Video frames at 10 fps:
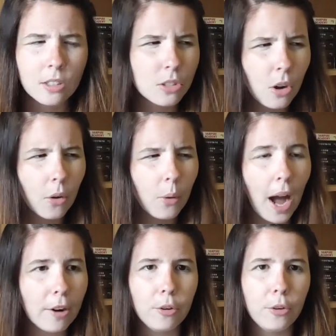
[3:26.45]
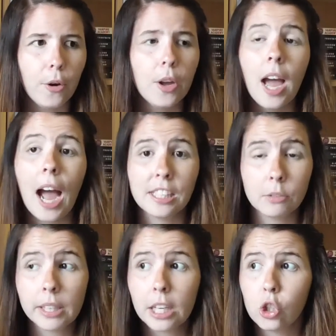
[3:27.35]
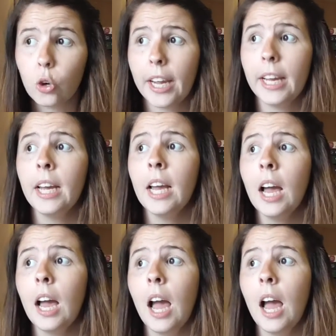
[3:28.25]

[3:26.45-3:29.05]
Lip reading: So I don't know. I did really enjoy it.